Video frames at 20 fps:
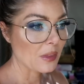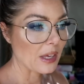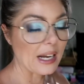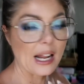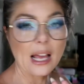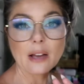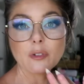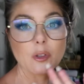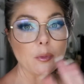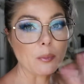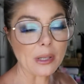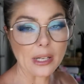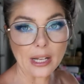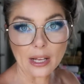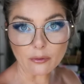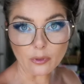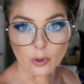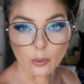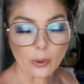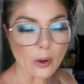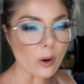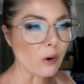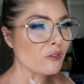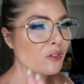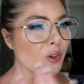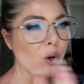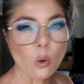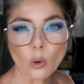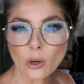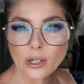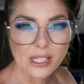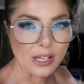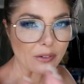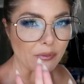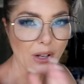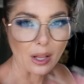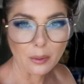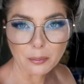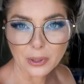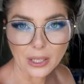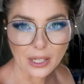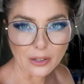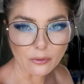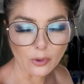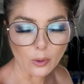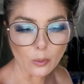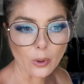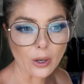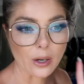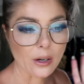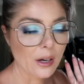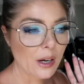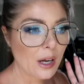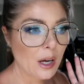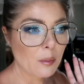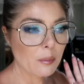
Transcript: and I haven't been everywhere, of course I've not been everywhere,